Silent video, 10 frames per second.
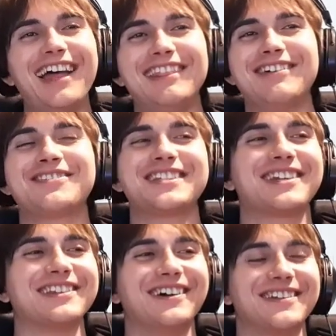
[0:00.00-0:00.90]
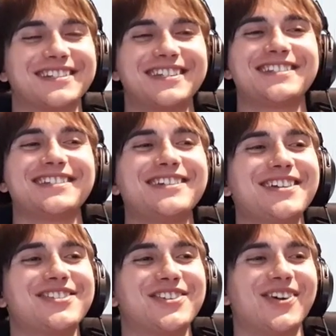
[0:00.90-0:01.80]
I love Cyclonus. Stop. He's such a
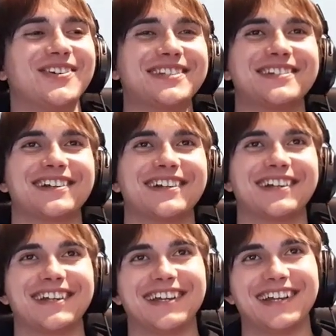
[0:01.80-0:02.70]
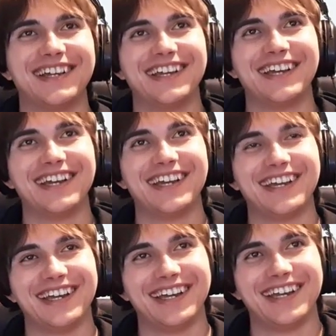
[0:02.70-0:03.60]
jokester. Cyclonus?